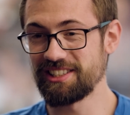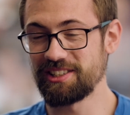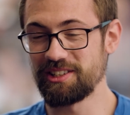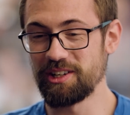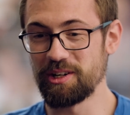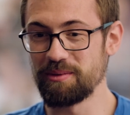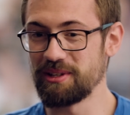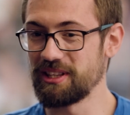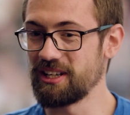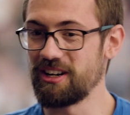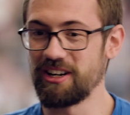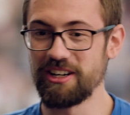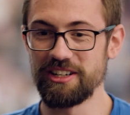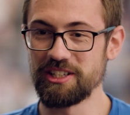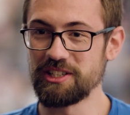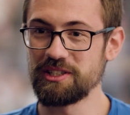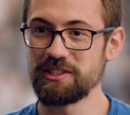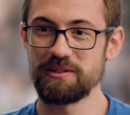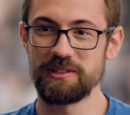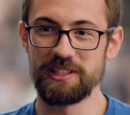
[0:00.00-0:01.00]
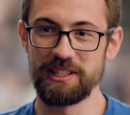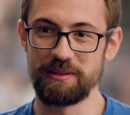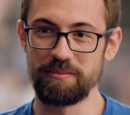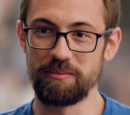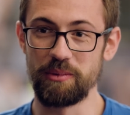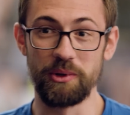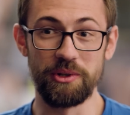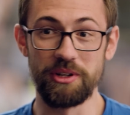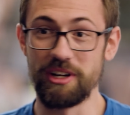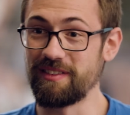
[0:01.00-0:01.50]
going to be the hardest
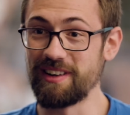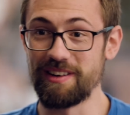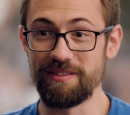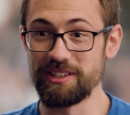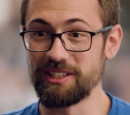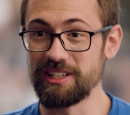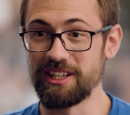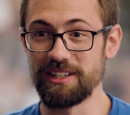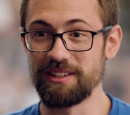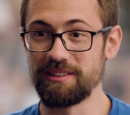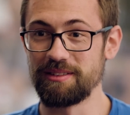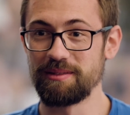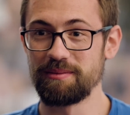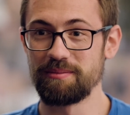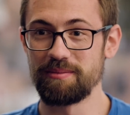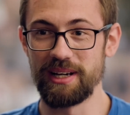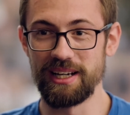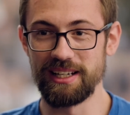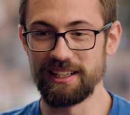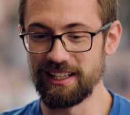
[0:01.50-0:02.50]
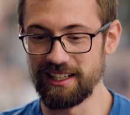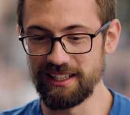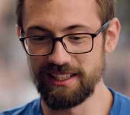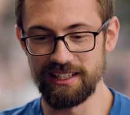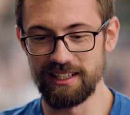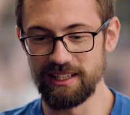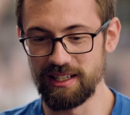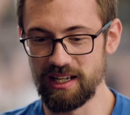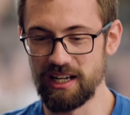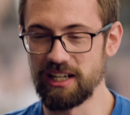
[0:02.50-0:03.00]
boulder I've ever done by like
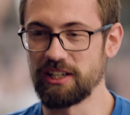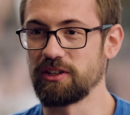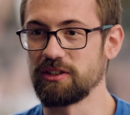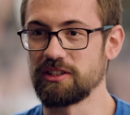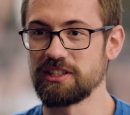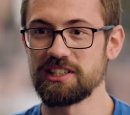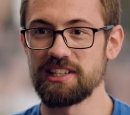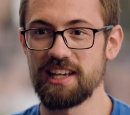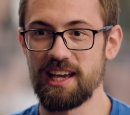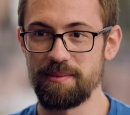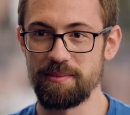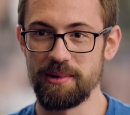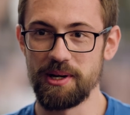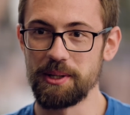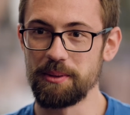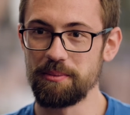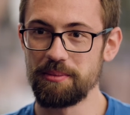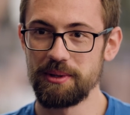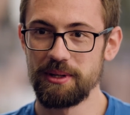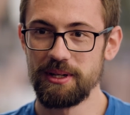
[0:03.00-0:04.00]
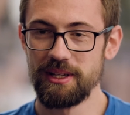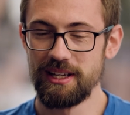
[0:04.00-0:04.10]
a good step up.